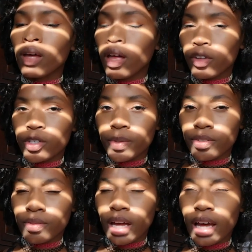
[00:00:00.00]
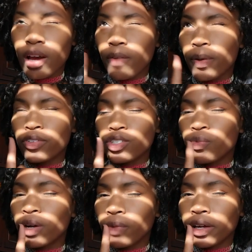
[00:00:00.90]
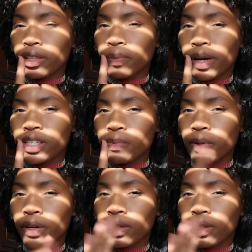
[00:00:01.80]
Others were, I purchased one regular price book.